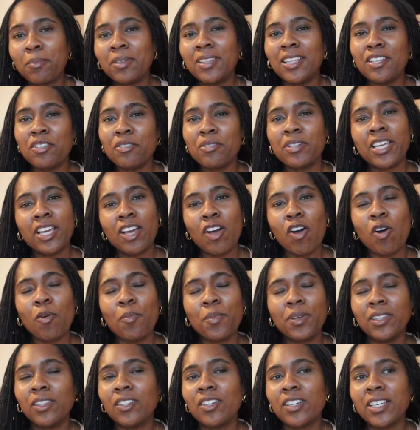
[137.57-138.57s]
But then you get
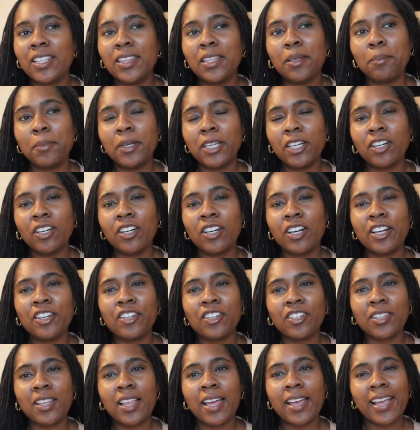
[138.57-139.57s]
home and look in the mirror and
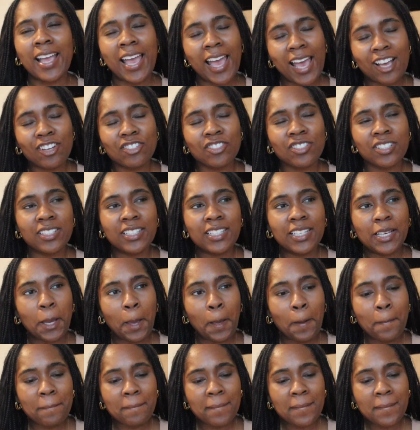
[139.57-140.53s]
you're like, actually,